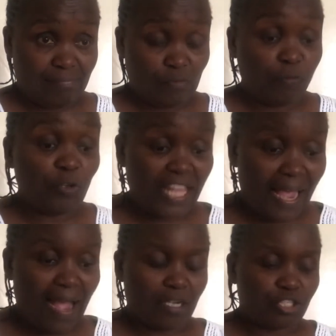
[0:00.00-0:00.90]
for
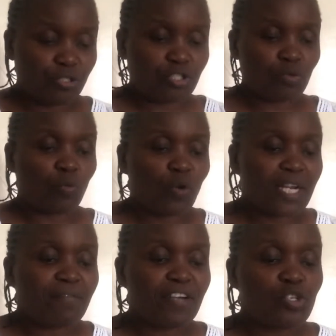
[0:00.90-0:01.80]
the actions or
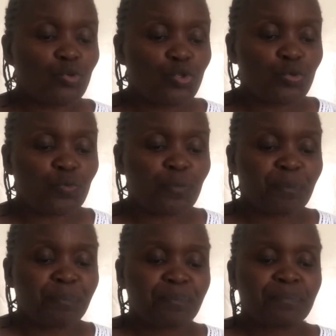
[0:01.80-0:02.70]
whatever you do.
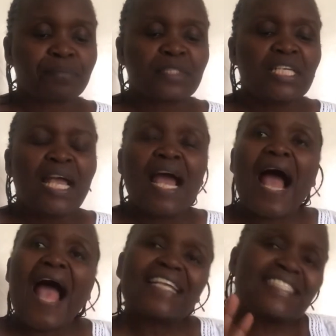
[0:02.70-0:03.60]

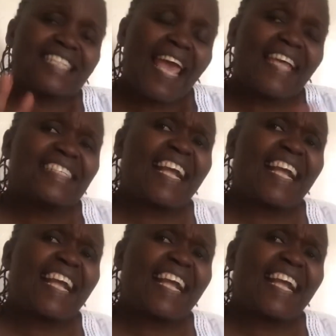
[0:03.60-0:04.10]
Attend